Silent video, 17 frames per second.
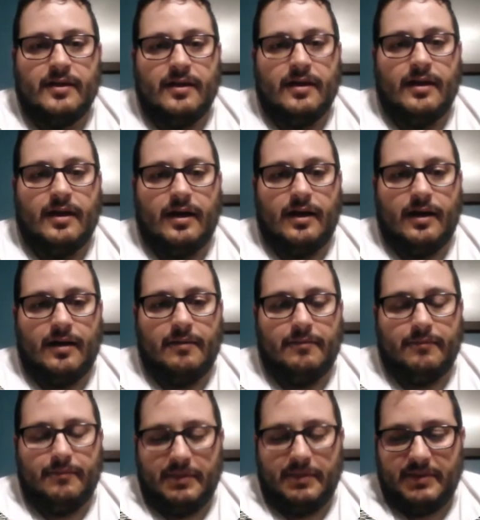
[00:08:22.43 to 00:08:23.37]

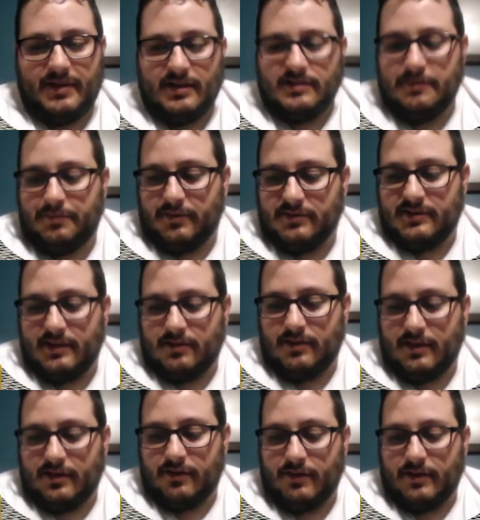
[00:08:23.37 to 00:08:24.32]
But because it pulls nickel
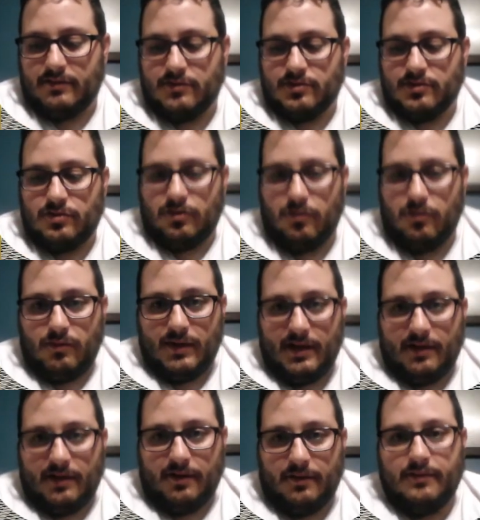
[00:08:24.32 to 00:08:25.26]
out of the ground so
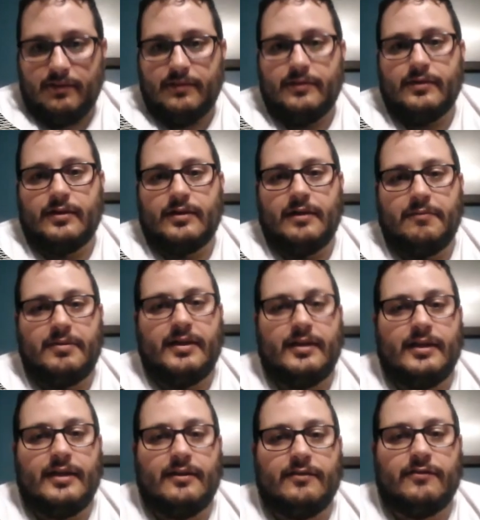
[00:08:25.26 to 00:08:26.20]
well, the company
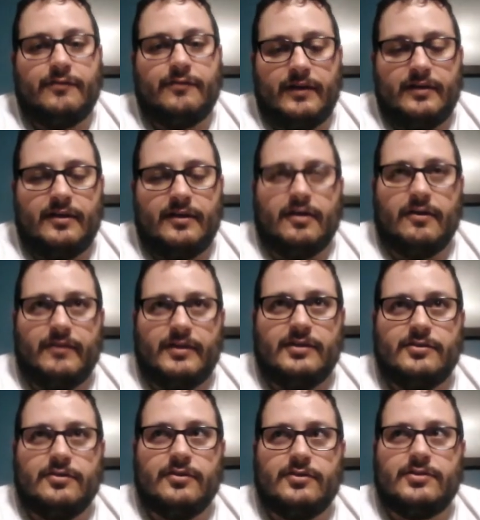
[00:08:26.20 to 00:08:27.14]
that is funding our
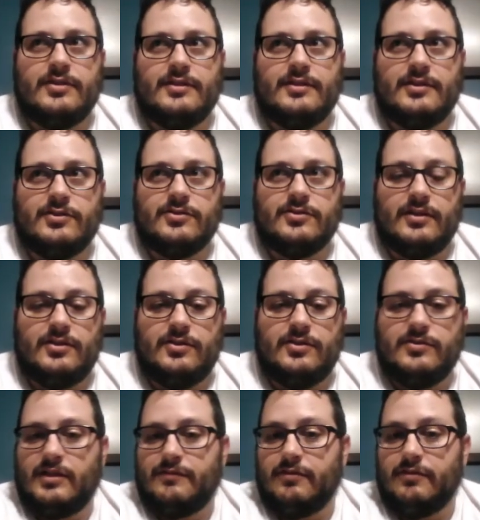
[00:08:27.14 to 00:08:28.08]
research is interested in
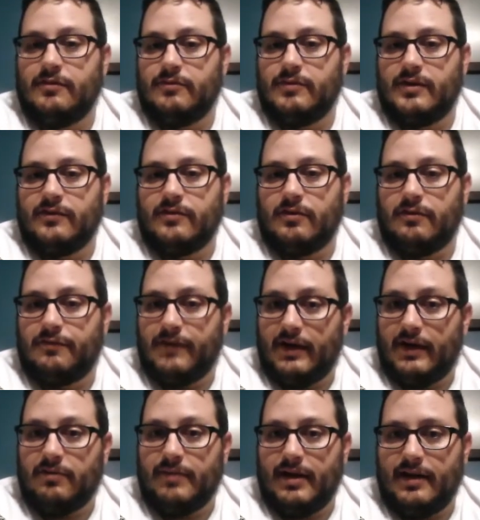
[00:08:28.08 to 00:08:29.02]
using it for what is called
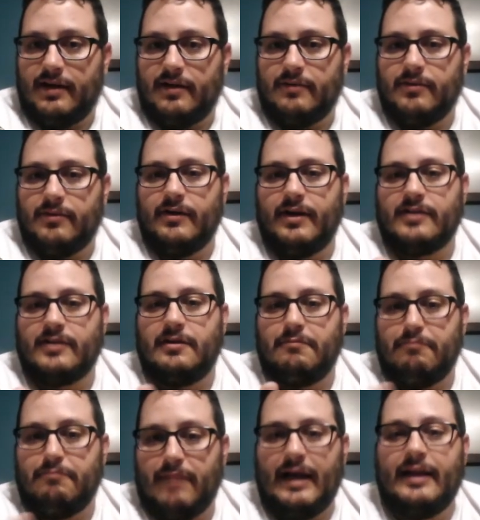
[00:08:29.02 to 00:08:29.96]
phytomining, where you're actually
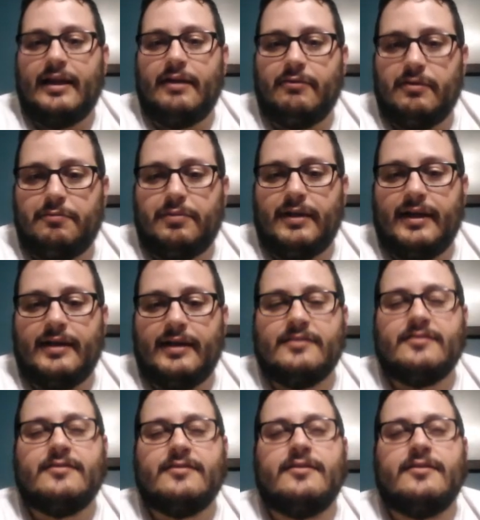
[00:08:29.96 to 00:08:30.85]
mining with plants.